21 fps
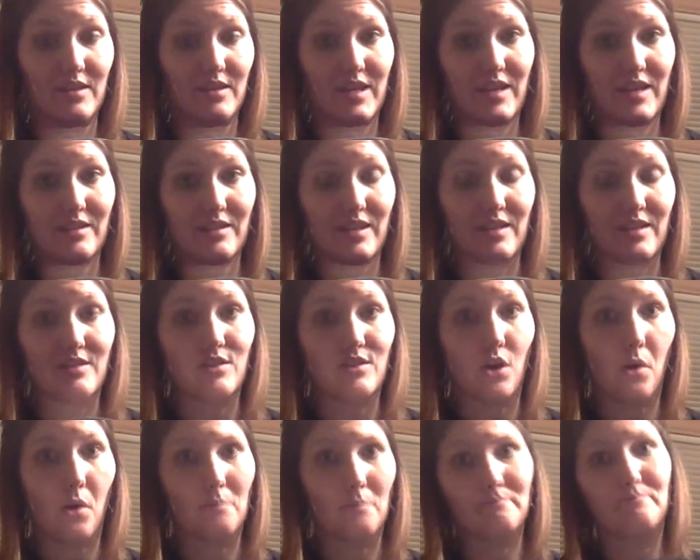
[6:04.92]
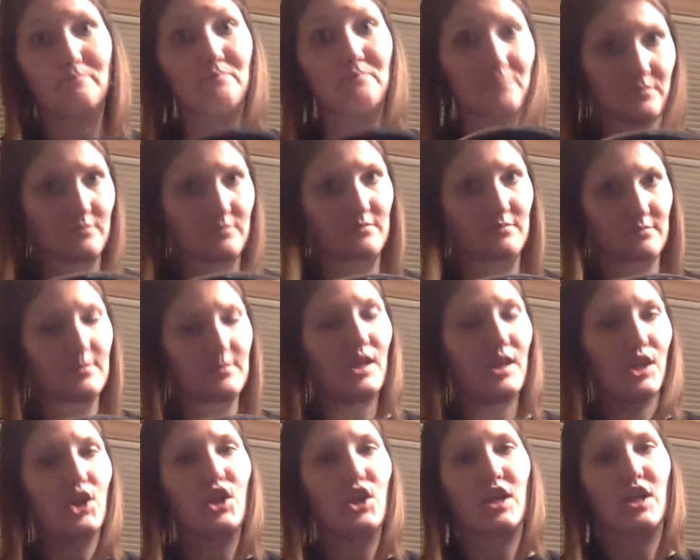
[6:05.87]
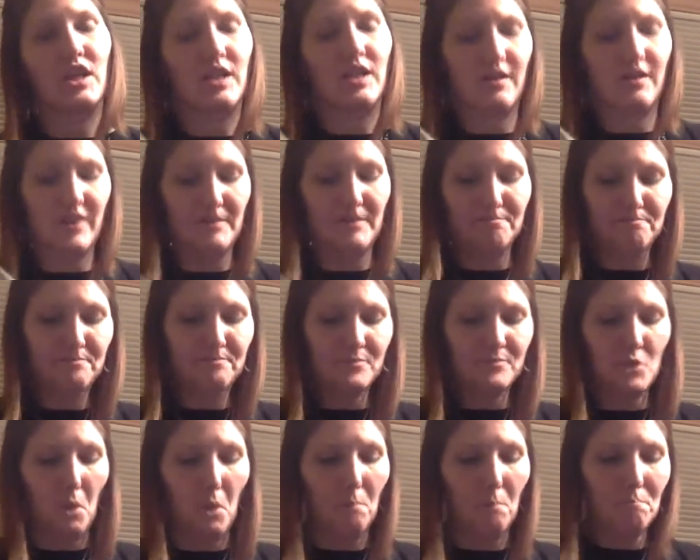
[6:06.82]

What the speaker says: lately, so you're gonna love it. So